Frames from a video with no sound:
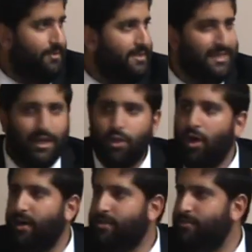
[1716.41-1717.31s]
It's like a
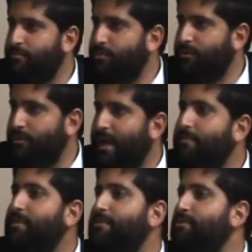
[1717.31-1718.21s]
locked book. How
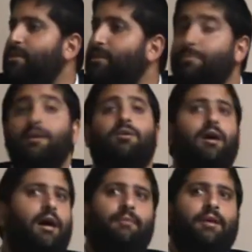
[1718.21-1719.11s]
many times do you hear rabbi, oh,
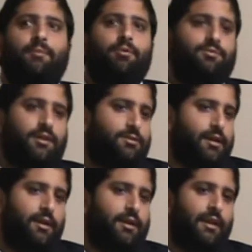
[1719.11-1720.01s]
I'm not a posek,
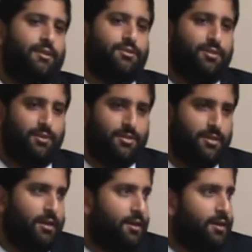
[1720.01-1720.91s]
so I can't answer your question.
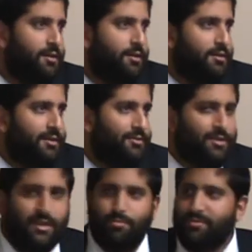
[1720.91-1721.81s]
Yeah. If
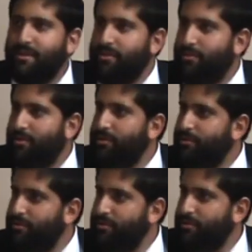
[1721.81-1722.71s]
you're not a posek, what are
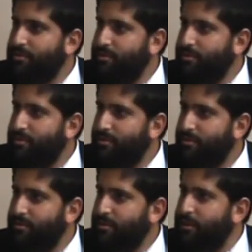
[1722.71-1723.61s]
you?
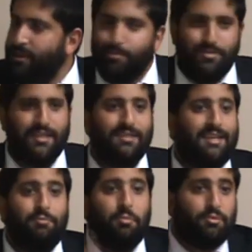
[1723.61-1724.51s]
A posek doesn't
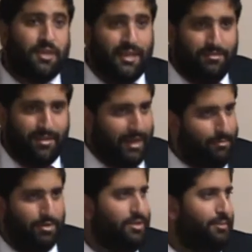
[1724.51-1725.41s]
have to be a posek in everything. I'm
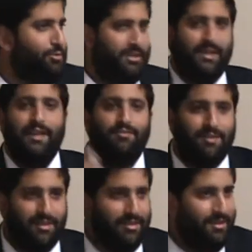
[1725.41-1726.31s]
also not a posek in
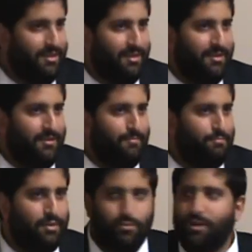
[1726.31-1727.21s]
everything.
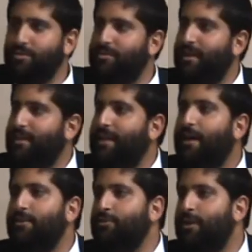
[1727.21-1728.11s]
But in what you studied,
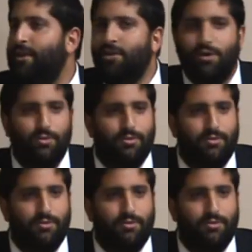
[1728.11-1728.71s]
how do you not know?